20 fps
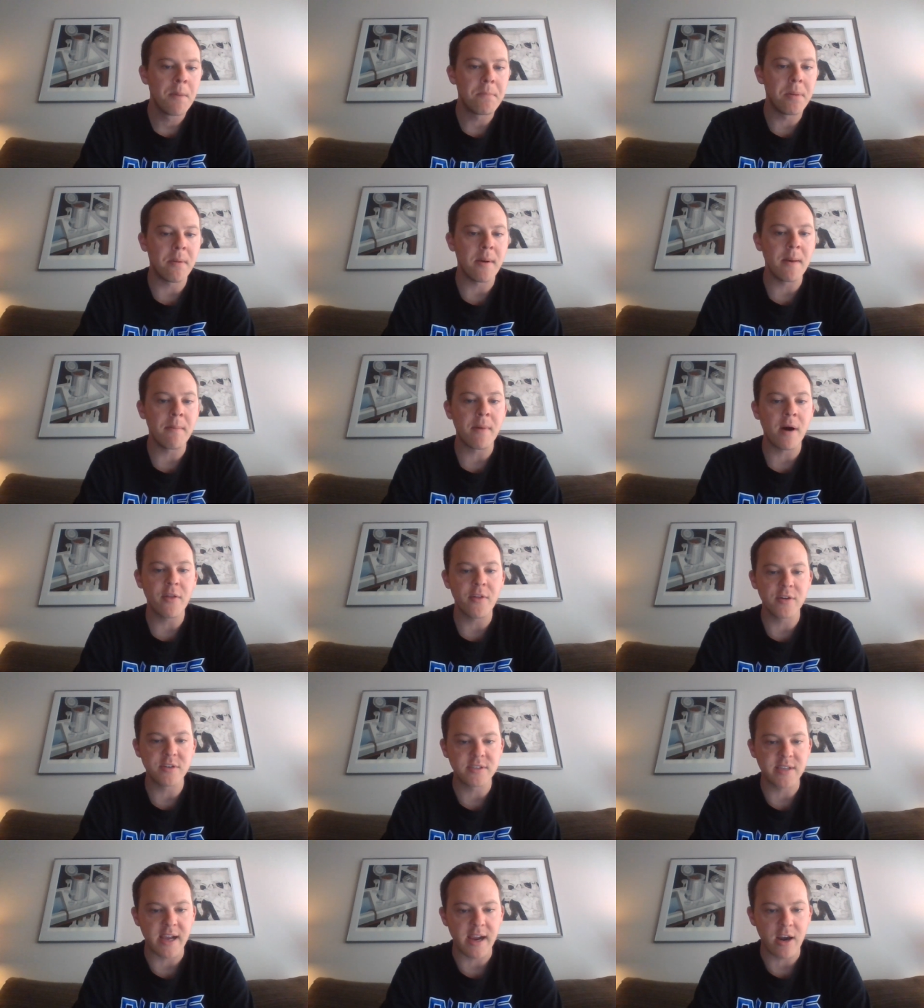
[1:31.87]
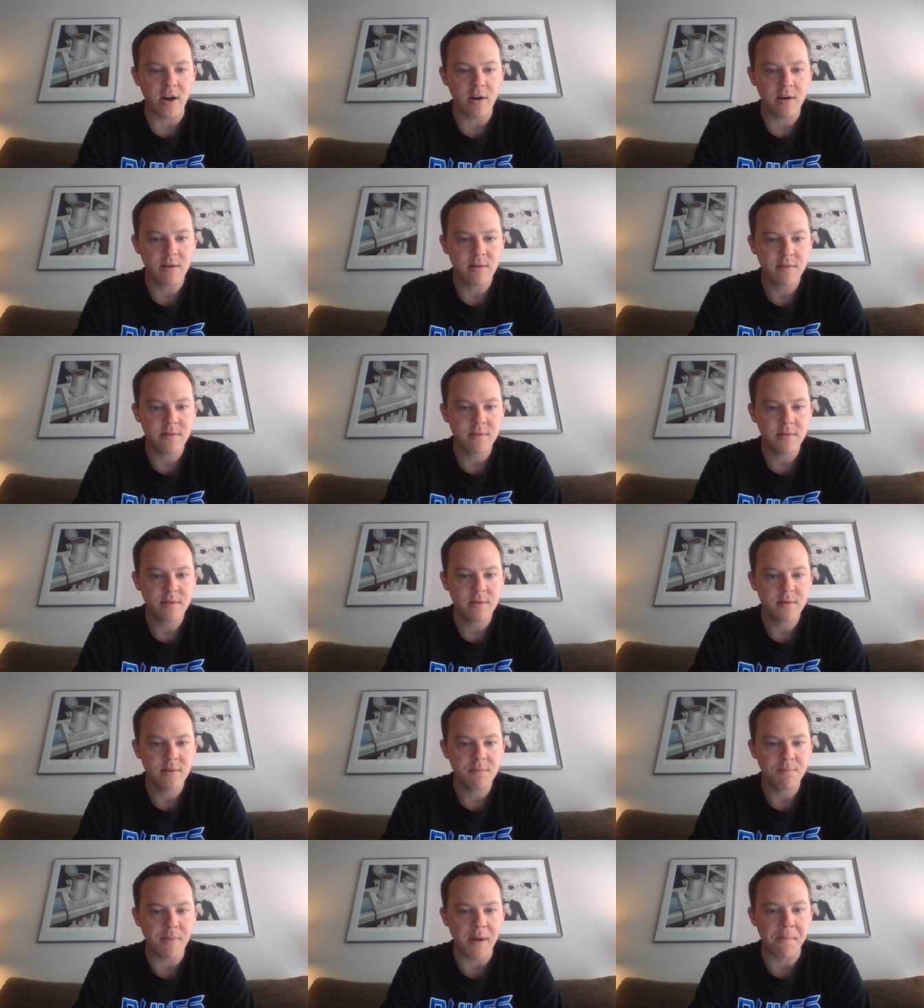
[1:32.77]
But my mother's hair,
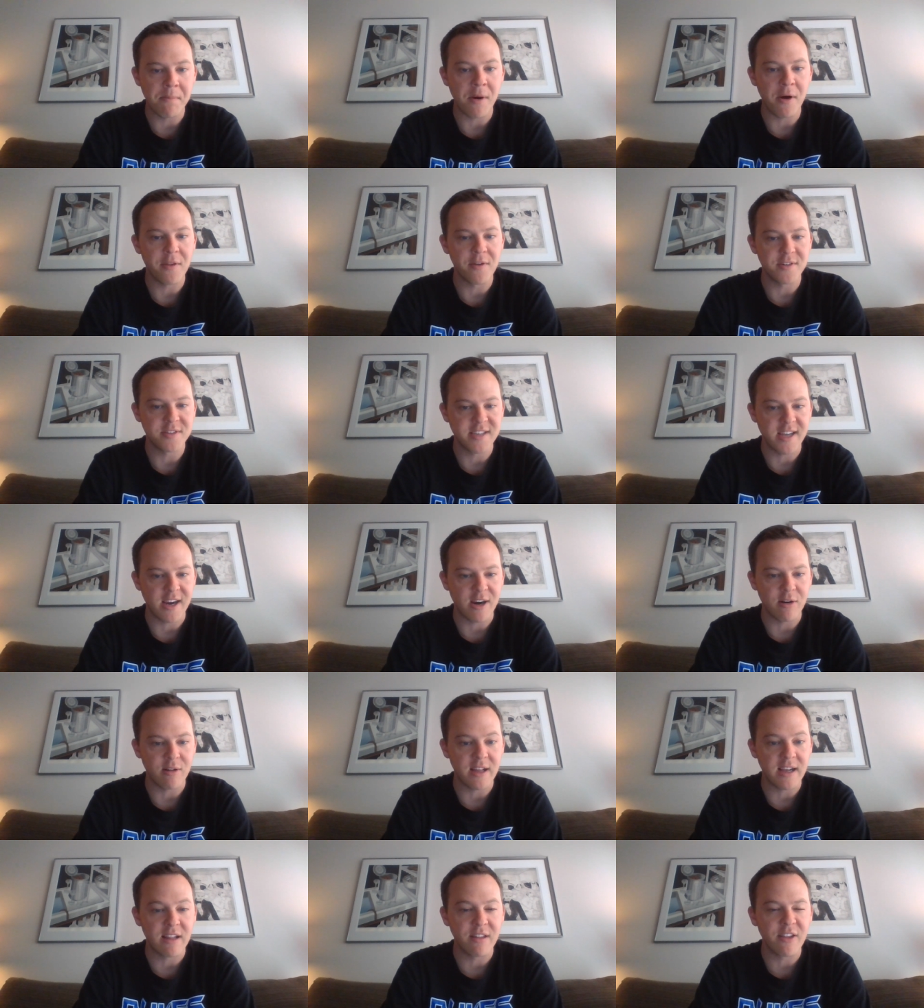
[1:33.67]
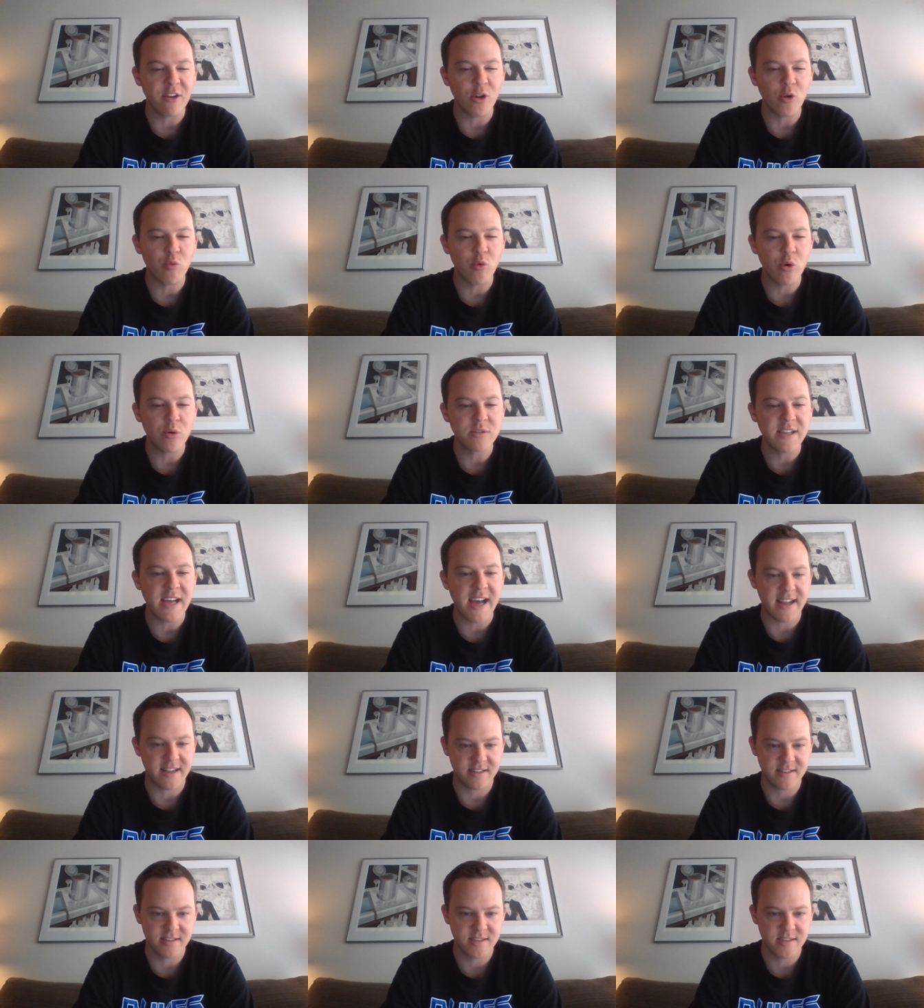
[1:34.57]
my mother's hair, like little
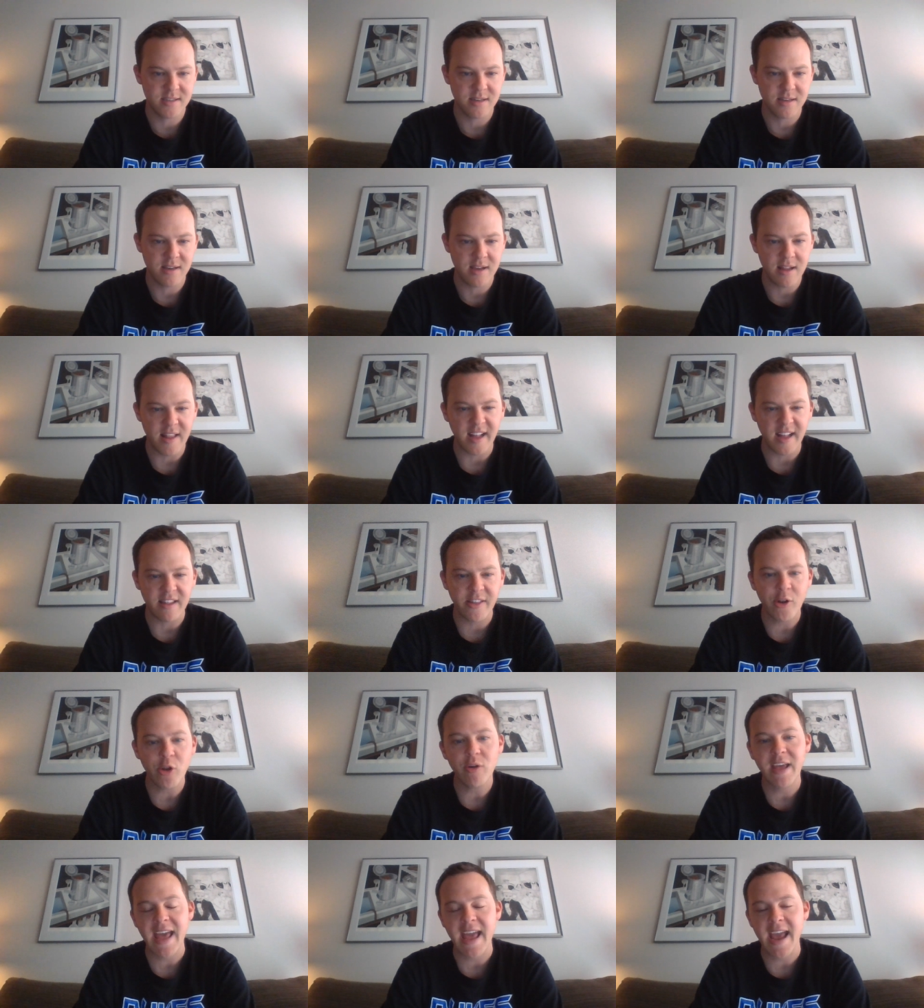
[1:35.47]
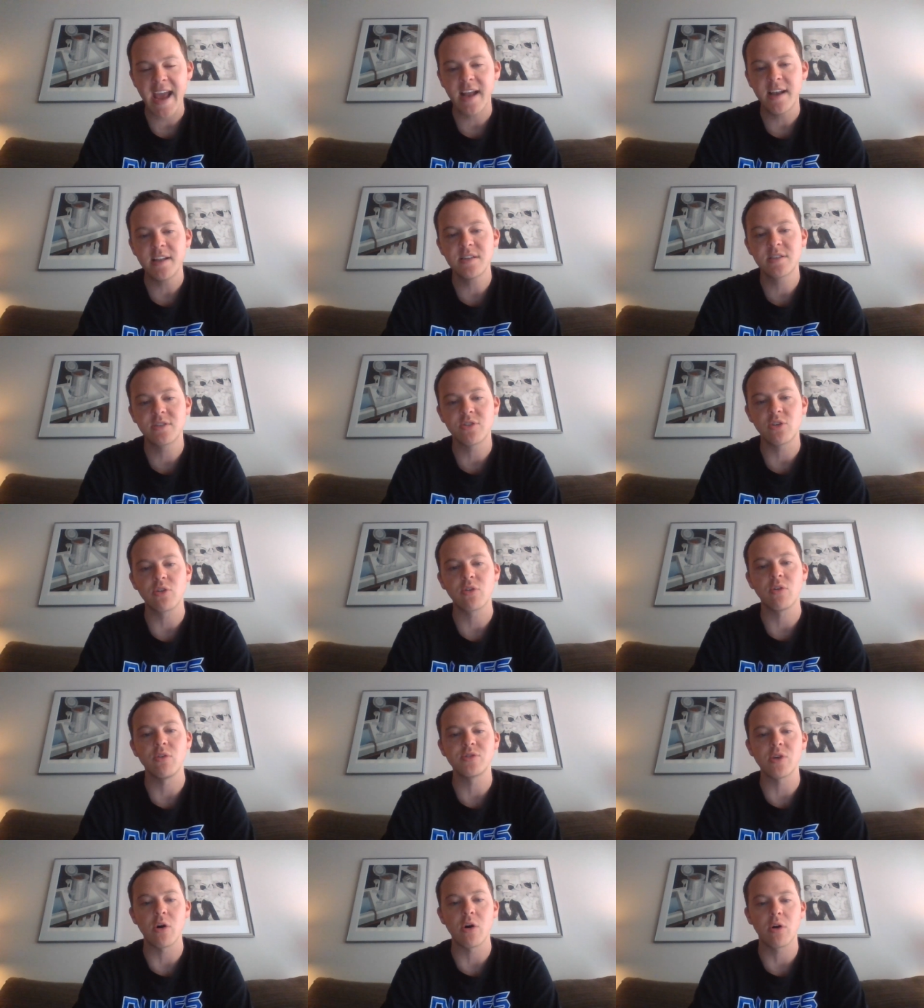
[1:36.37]
rosettes, like little candy
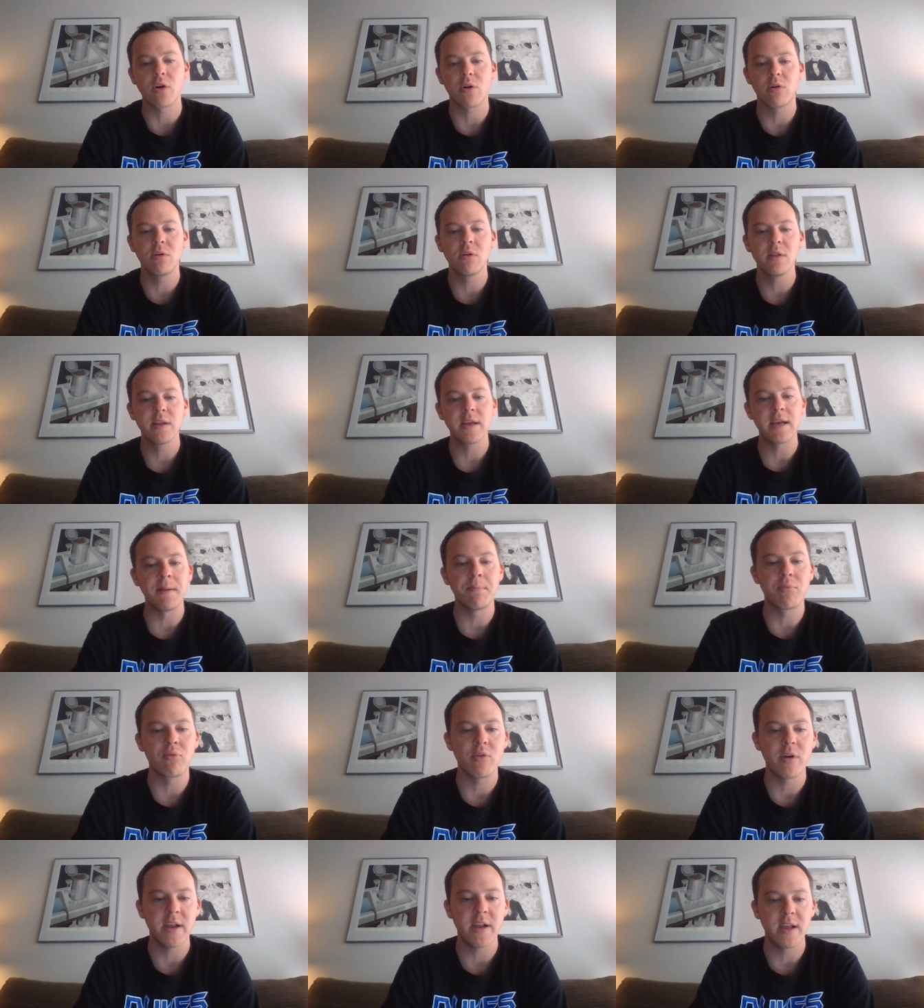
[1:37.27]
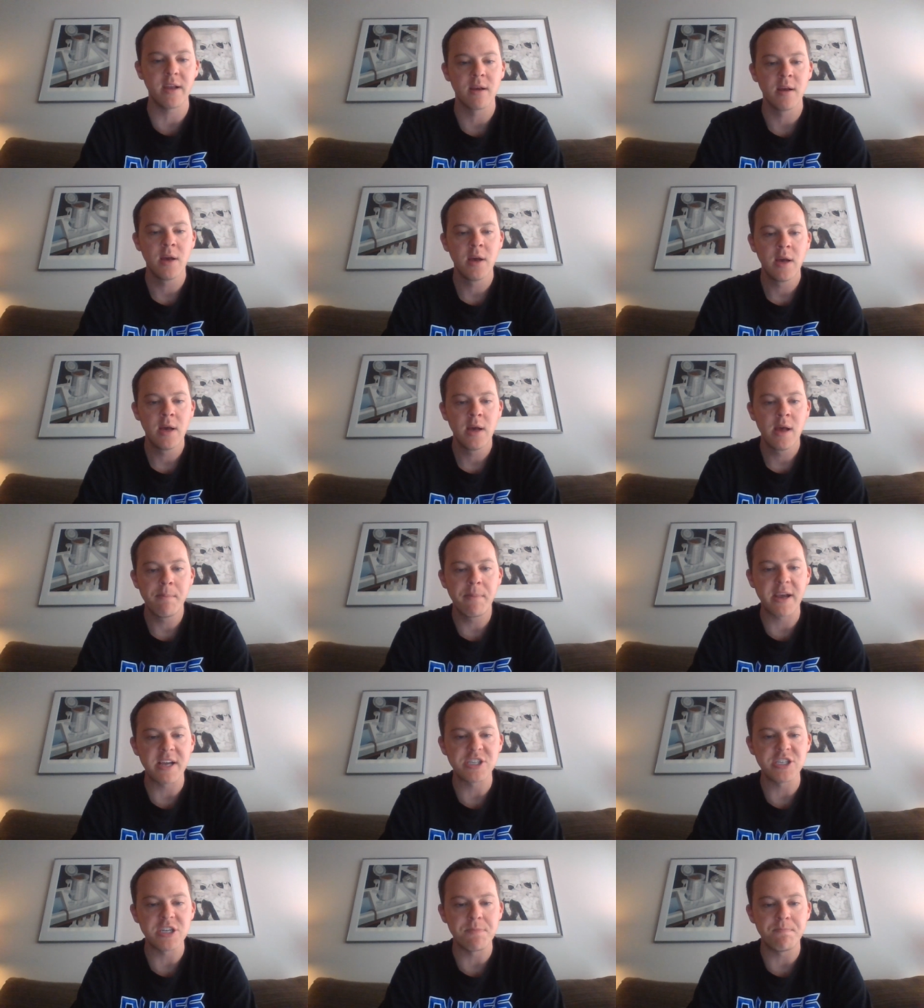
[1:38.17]
circles, all curly and pretty,
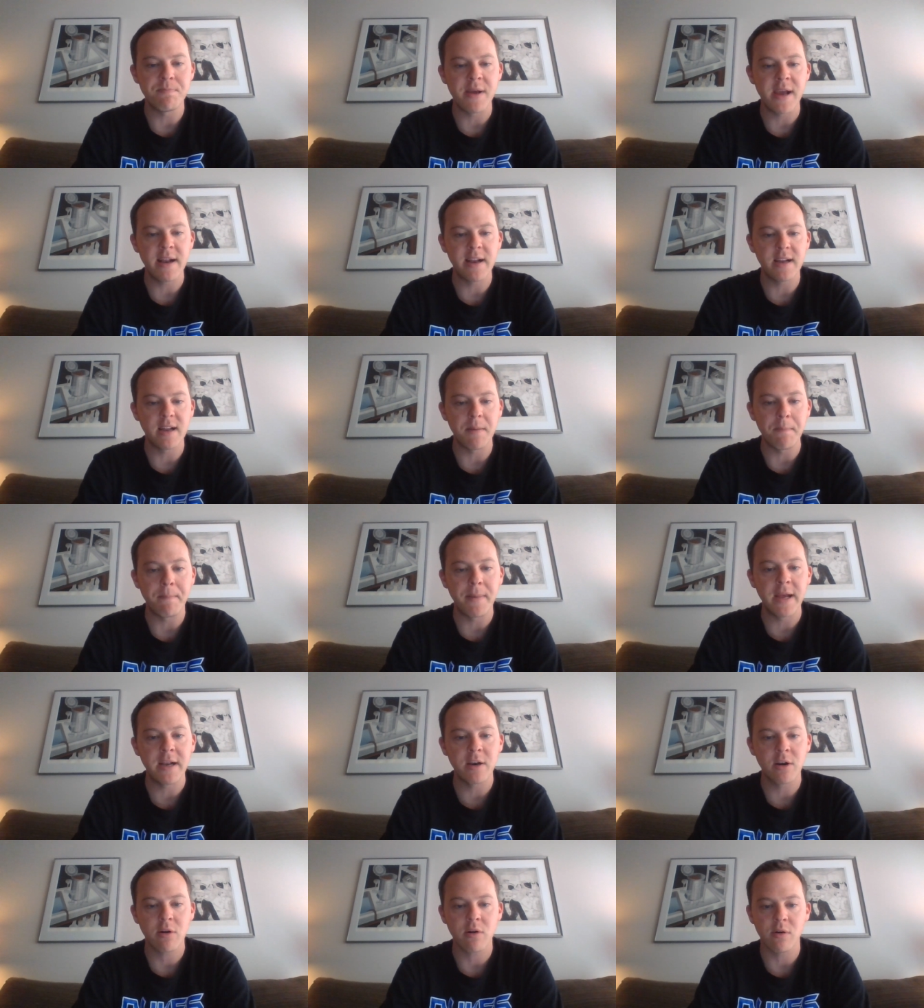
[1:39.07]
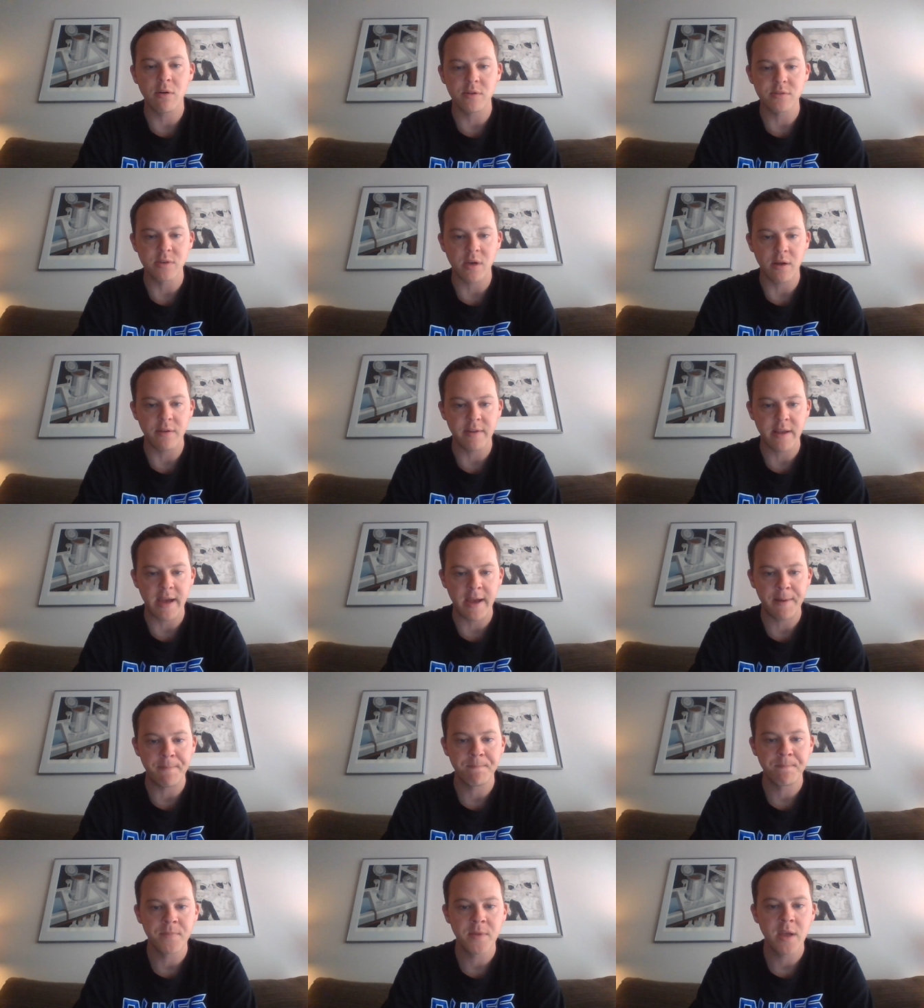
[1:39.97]
because she pinned it in pin curls all
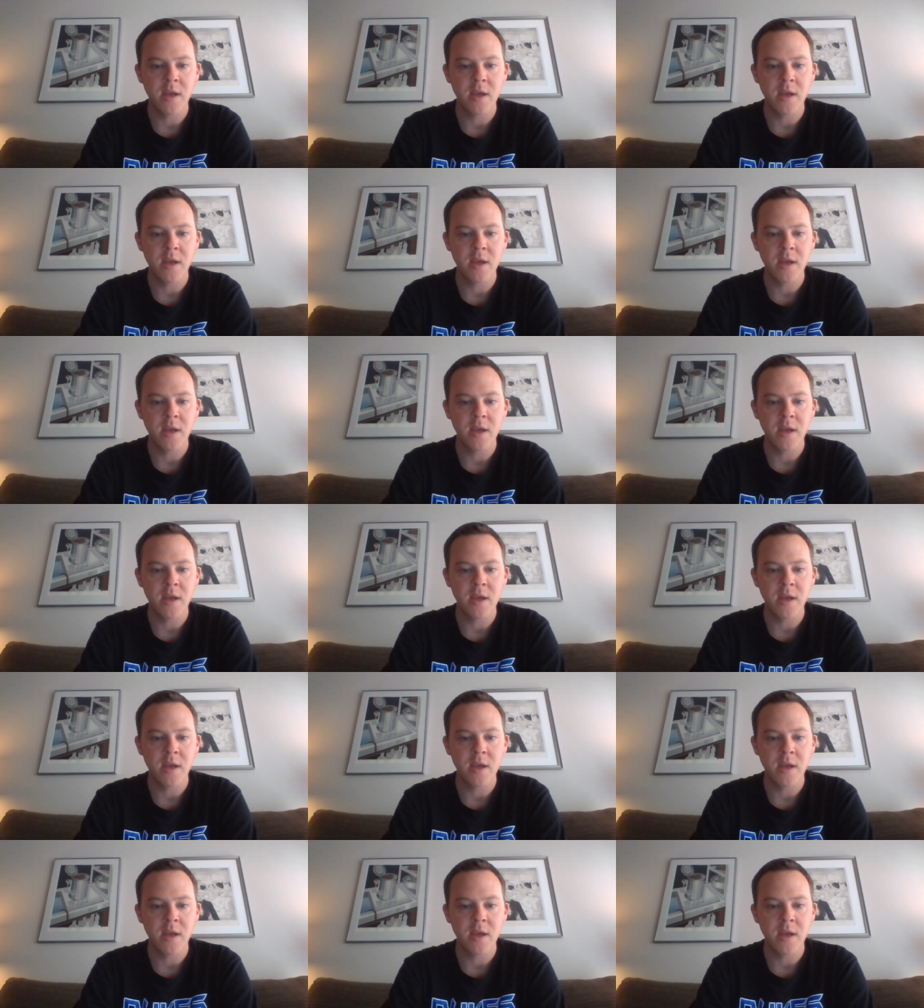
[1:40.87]
day.